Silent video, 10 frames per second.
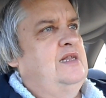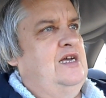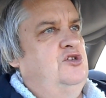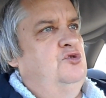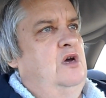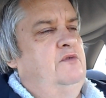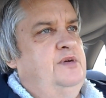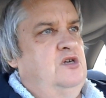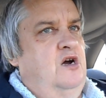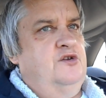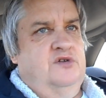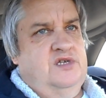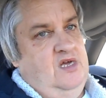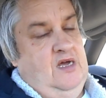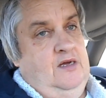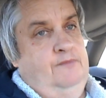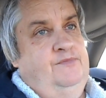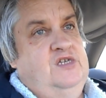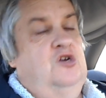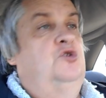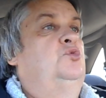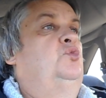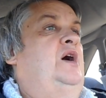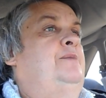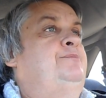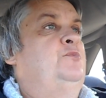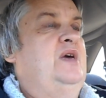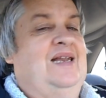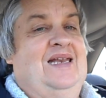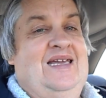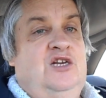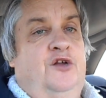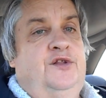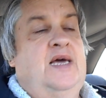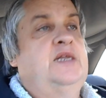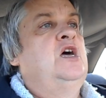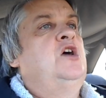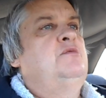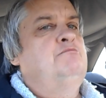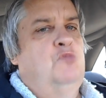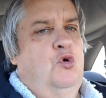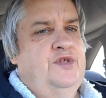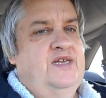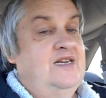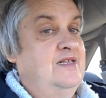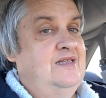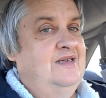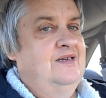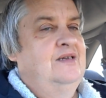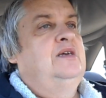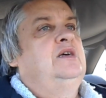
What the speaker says: they do have a podiatrist there, so we're going to lean on that more than anything.